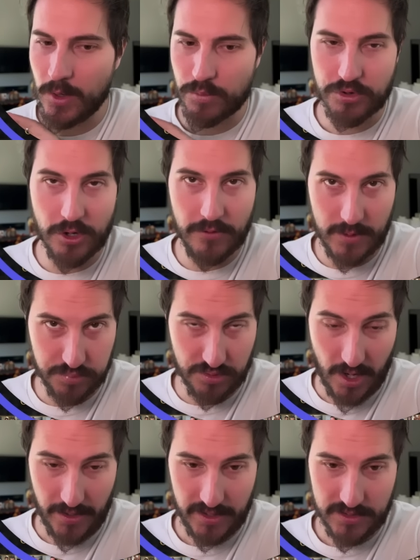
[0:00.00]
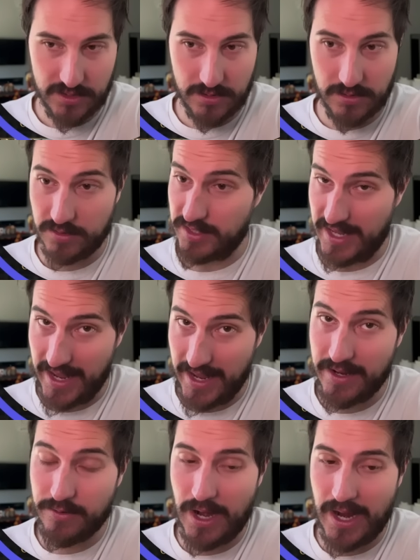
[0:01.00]
proven products,
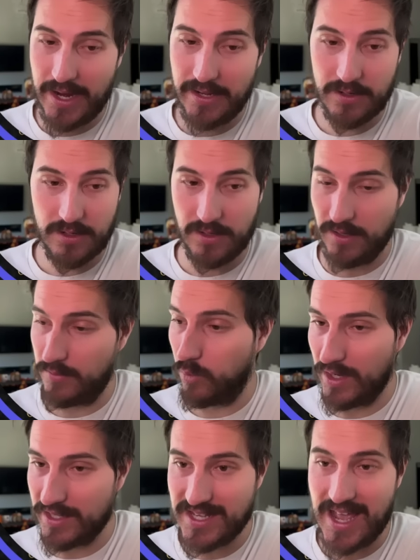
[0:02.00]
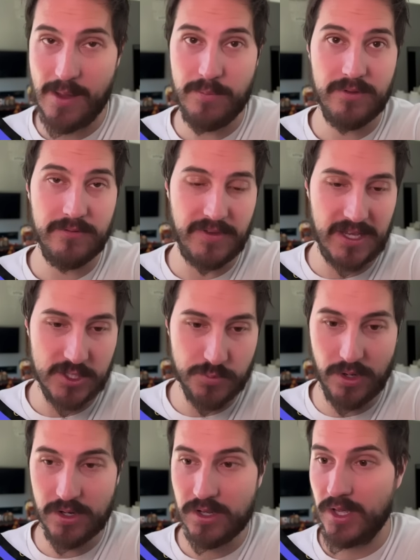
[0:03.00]
dang right, at WhatsApp,
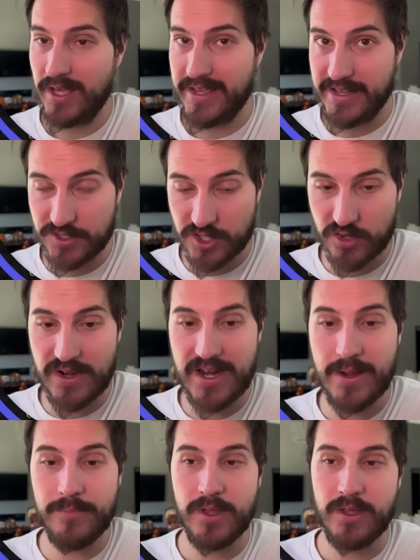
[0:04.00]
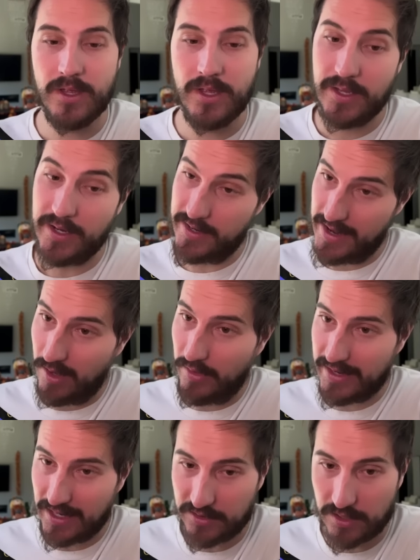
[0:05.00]
Facebook, Instagram, and now
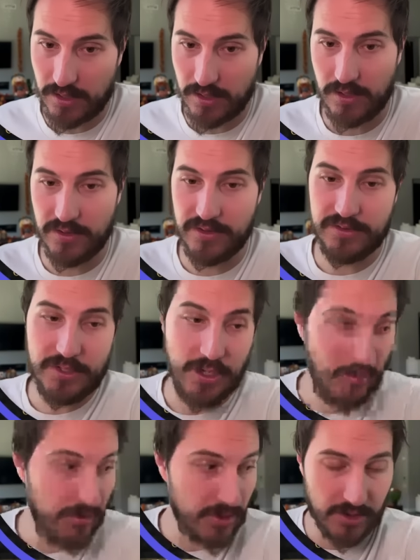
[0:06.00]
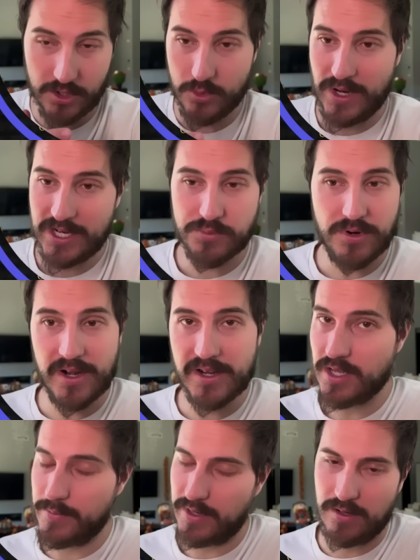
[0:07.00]
they got the, you know, the Quest
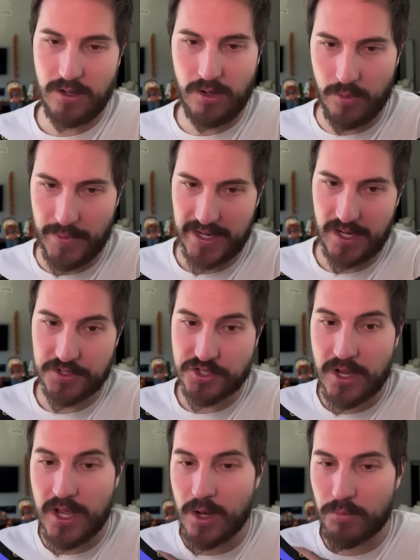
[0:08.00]
products. I mean, oh my gosh.